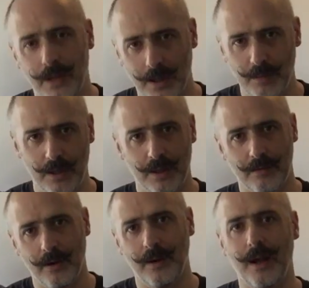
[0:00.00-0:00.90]
hitting me in the
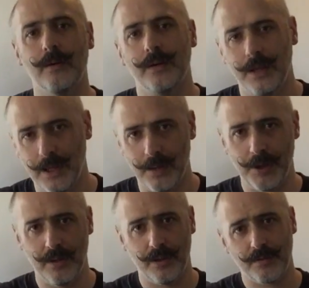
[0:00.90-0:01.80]
throat, oh, you're hitting
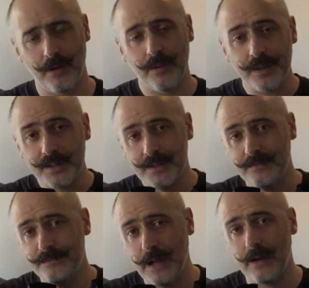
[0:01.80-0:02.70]
me in the throat. This is a
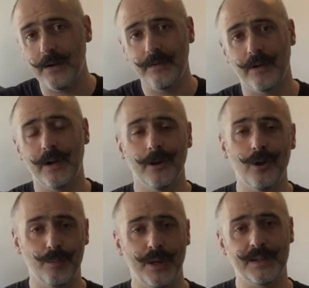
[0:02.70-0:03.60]
very, very
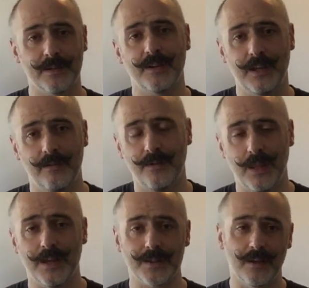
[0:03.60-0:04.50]
good piece of kit for
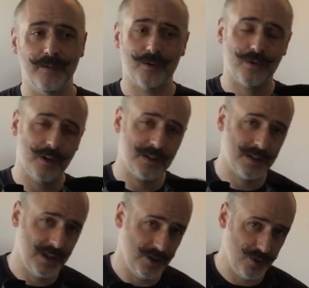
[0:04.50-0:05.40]
that. So if you're trying
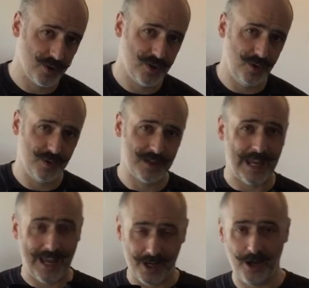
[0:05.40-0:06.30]
to teach your students
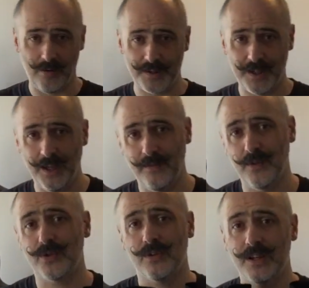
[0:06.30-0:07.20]
accuracy, if
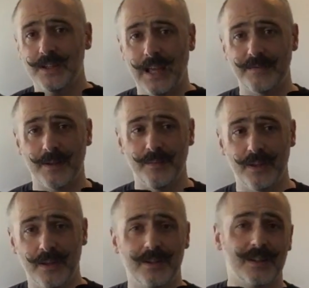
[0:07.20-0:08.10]
you're trying to have
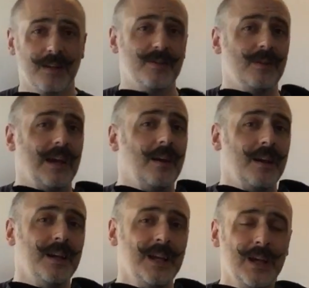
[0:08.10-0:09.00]
something that just gives you
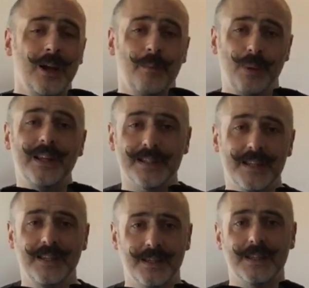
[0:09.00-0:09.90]
that
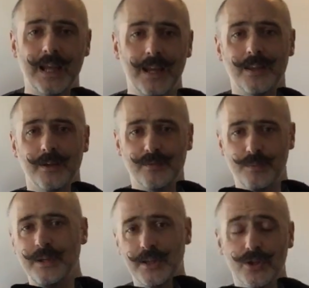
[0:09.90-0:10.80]
ability to take those
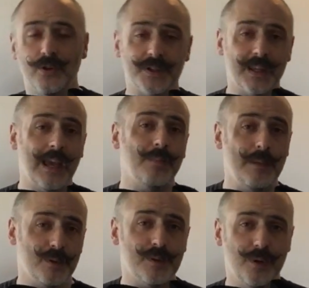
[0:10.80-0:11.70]
repeated shots and get
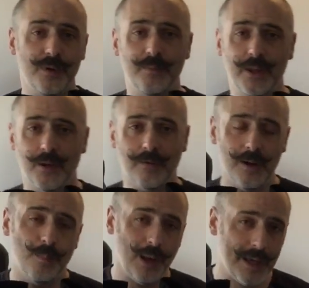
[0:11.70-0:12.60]
people to put them in the
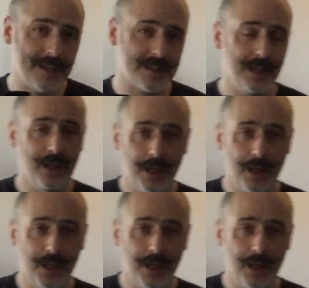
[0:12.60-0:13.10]
right place,